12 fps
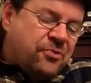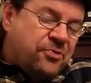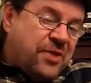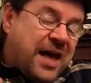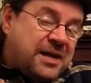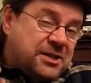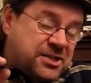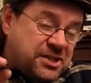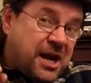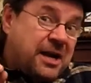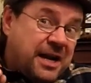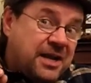that is
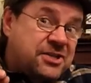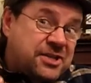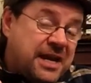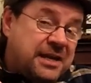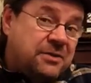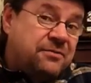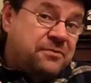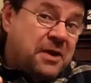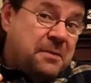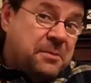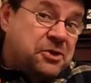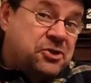certainly a sign of
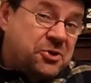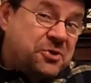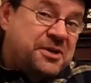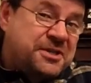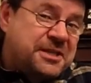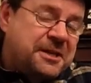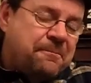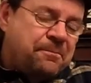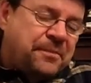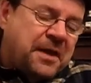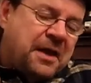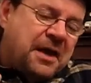immaturity.
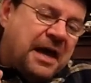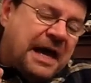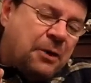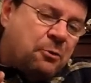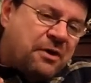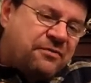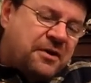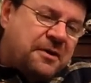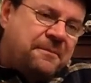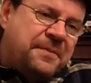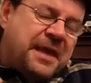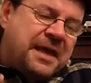
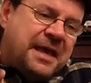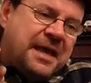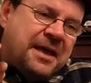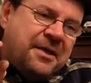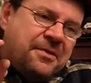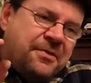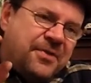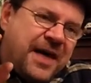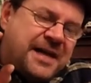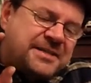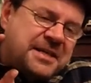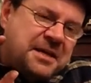However,
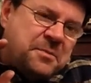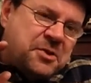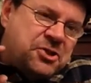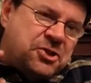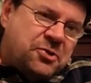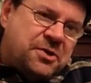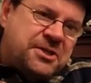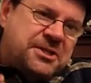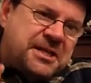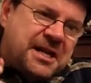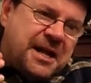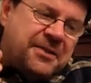that
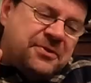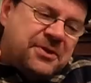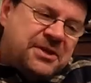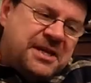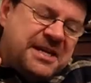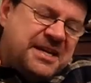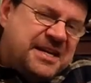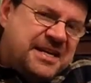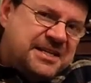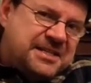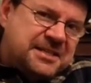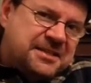immaturity and the
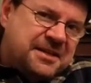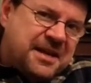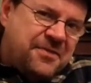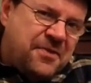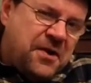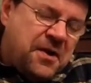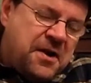heat and the